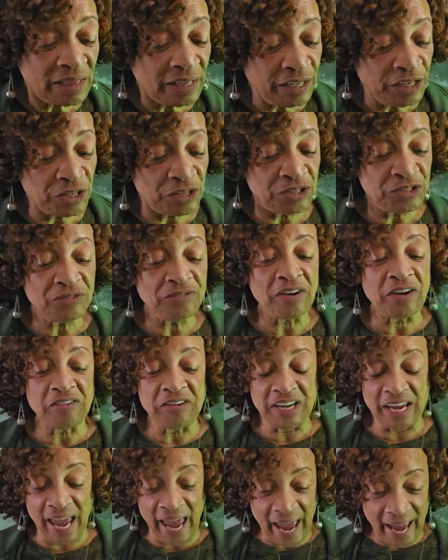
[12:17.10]
Leo's
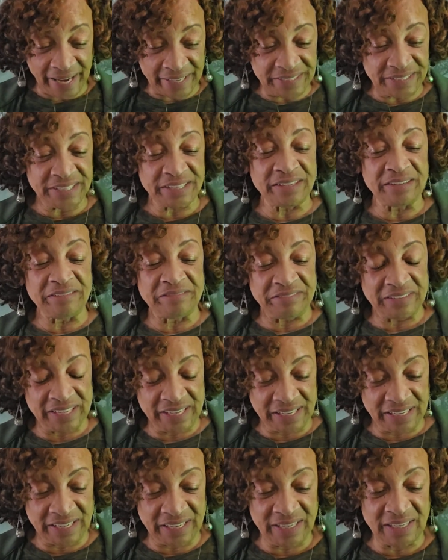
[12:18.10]
very active
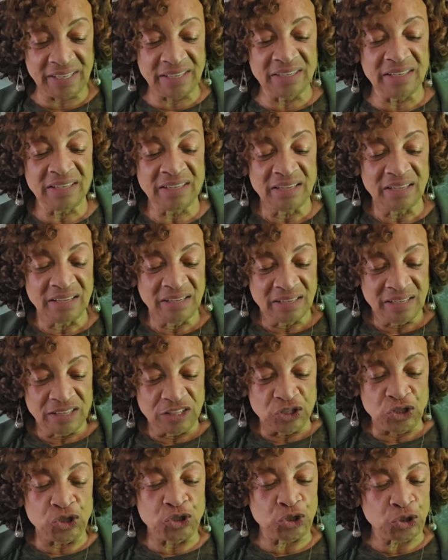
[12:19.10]
in
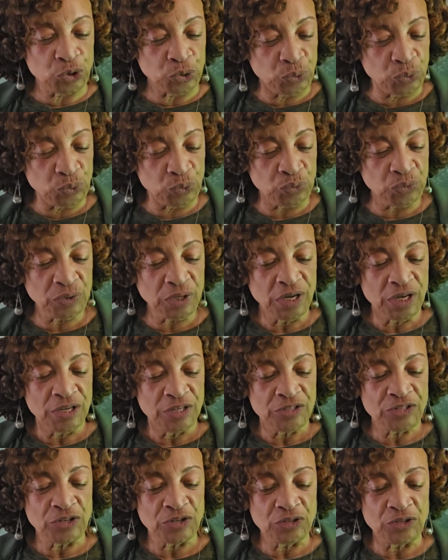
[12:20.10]
June.
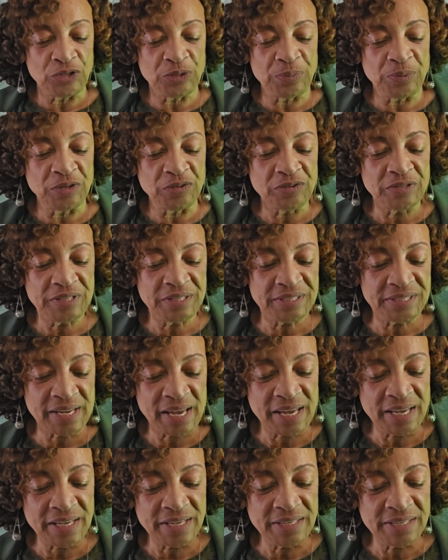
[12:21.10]
So Spirit
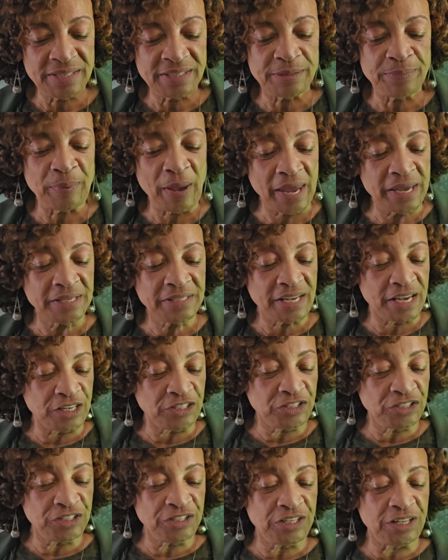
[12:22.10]
says pay
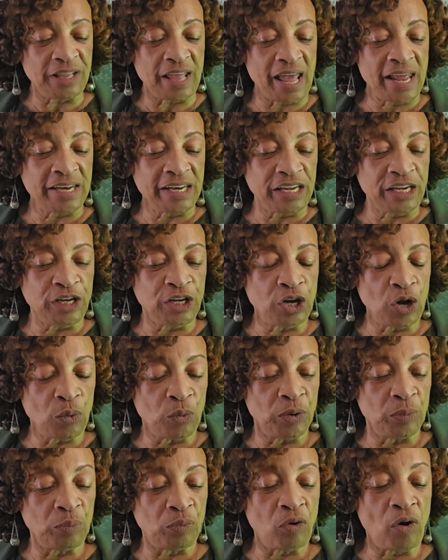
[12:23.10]
attention to that
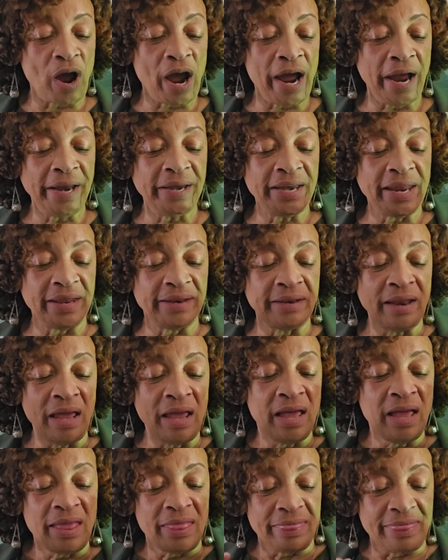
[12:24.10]
ego and pride and
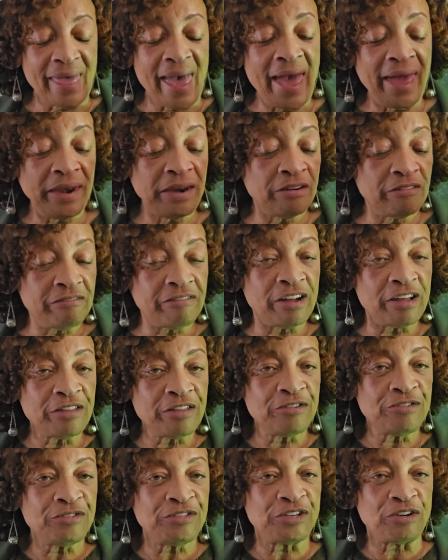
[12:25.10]
that of
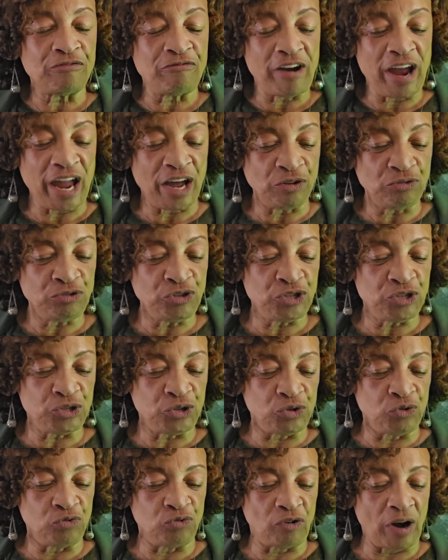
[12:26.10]
others around
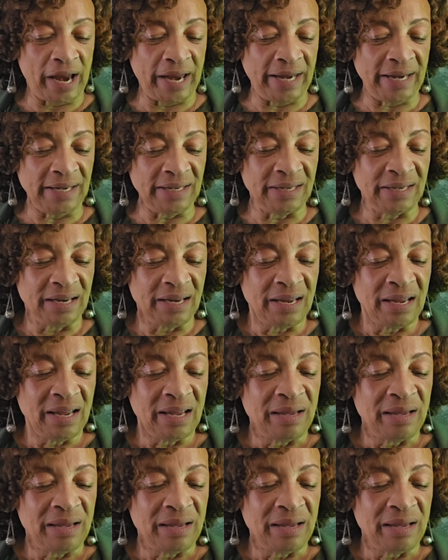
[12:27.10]
you, right?